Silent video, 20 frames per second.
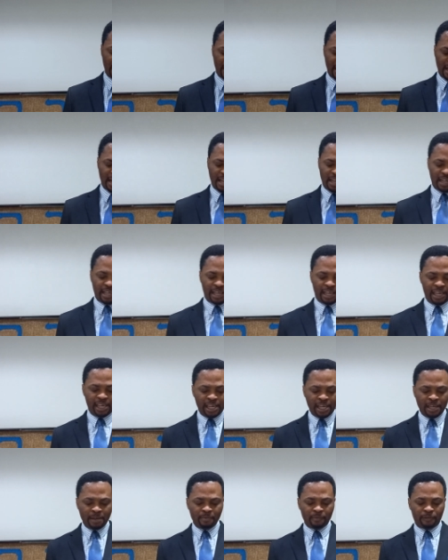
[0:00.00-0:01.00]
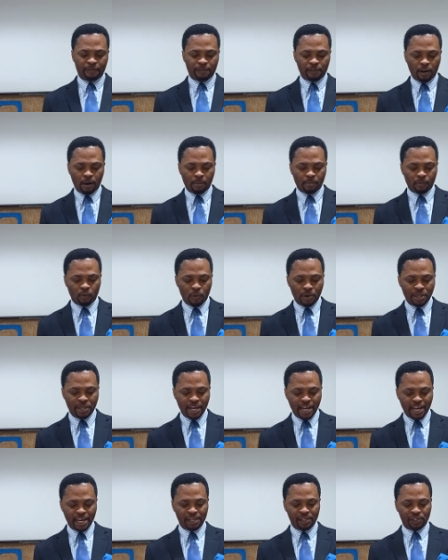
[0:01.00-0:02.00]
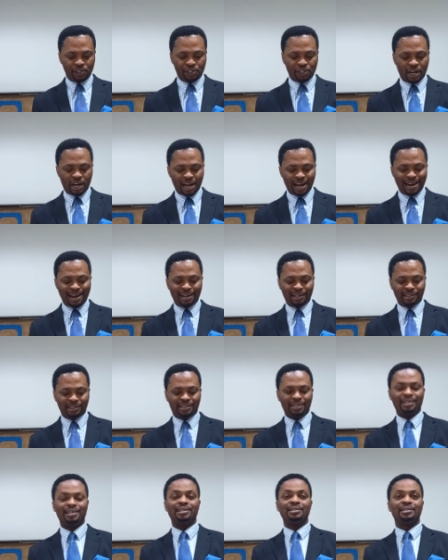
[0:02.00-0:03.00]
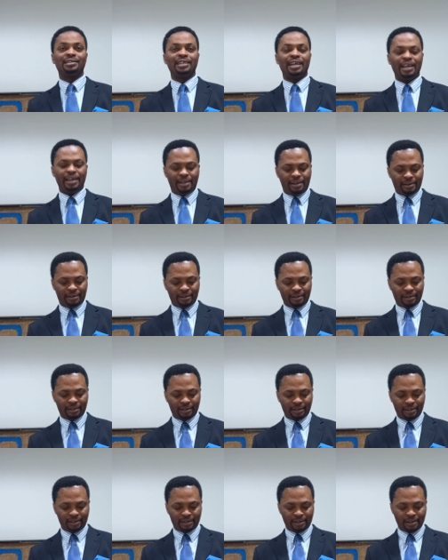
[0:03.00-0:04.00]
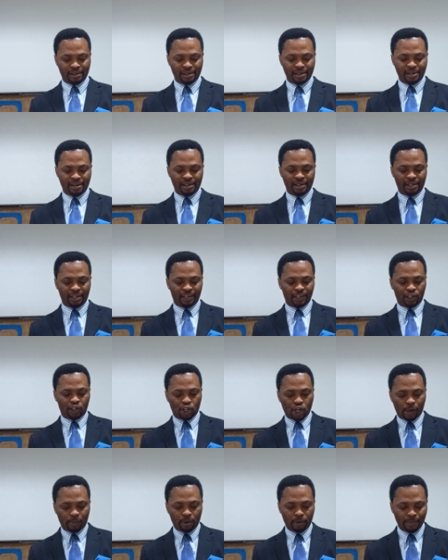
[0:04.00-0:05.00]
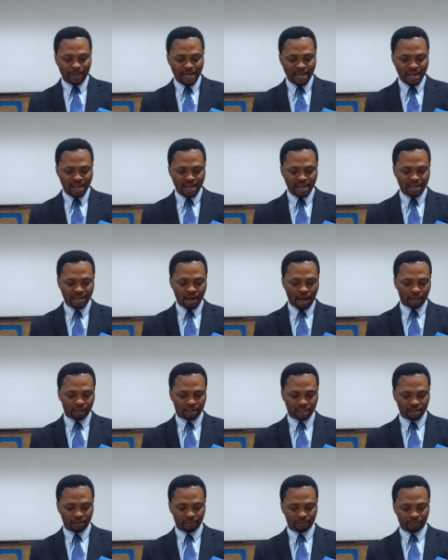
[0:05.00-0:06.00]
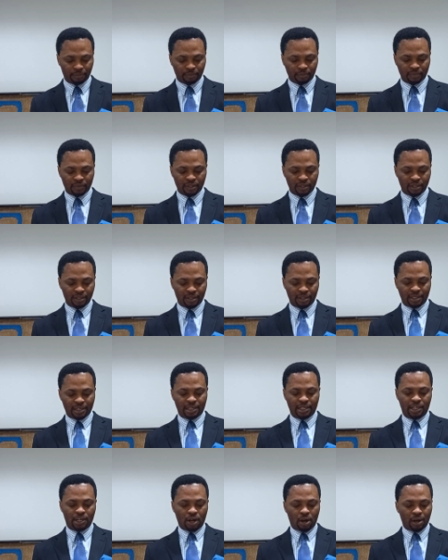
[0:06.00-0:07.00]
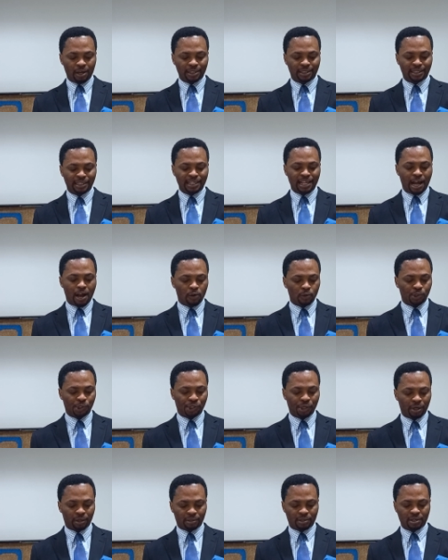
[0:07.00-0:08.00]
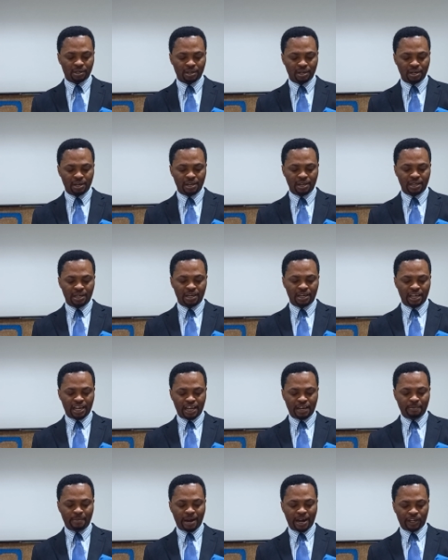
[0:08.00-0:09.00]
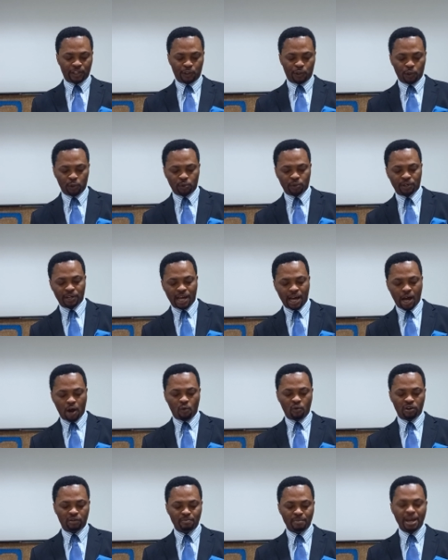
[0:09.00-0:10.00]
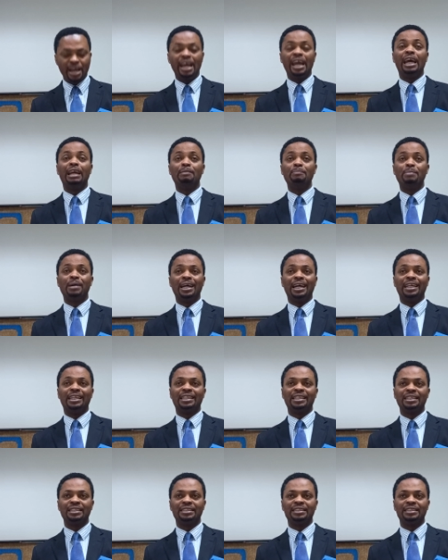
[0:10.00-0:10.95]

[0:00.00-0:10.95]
And him from within shall answer and say, Trouble me not. The door is now shut, and my children are with me in bed.